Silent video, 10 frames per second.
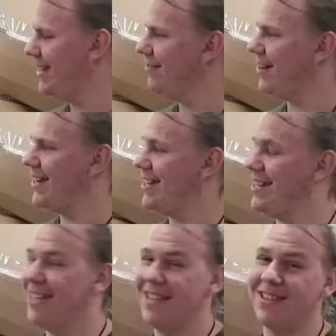why
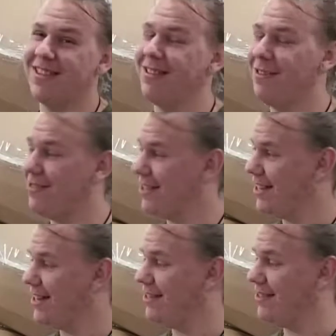did you think
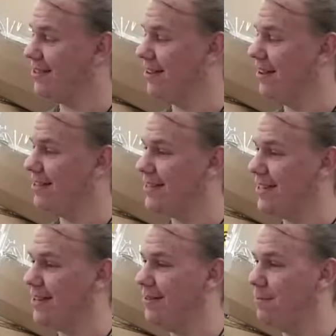I uh,
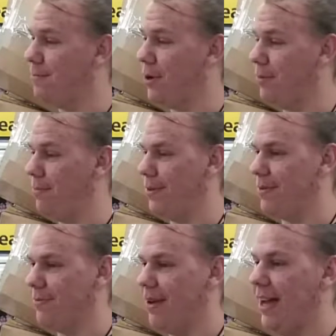said
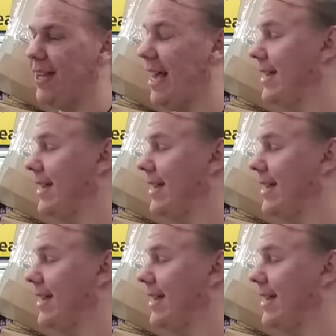Bulbasaur? I can't